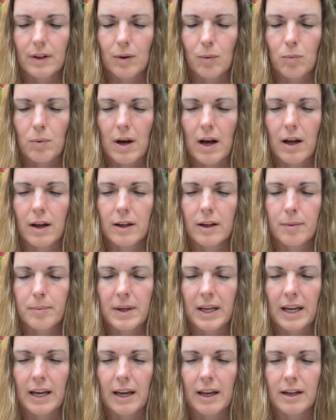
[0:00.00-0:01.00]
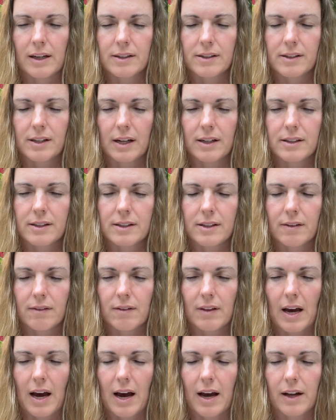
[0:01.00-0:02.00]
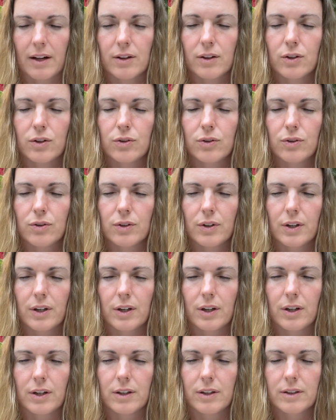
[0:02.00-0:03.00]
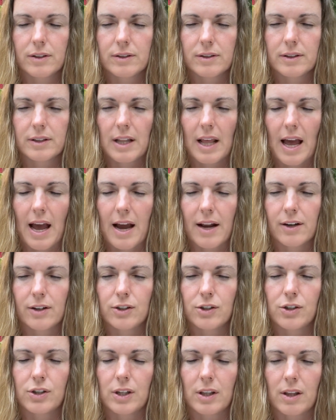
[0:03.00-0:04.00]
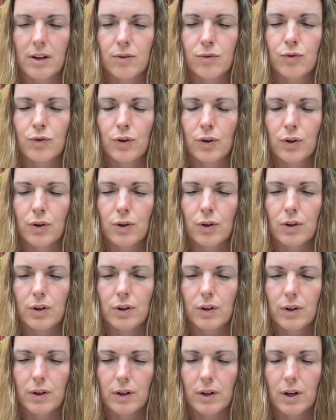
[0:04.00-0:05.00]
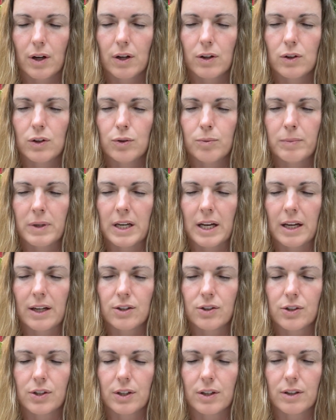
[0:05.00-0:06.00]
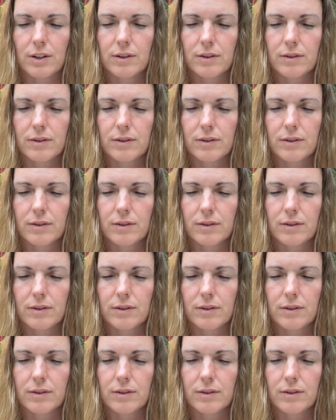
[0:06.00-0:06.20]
Welcoming in a sense of that lunar energy, the full illumination,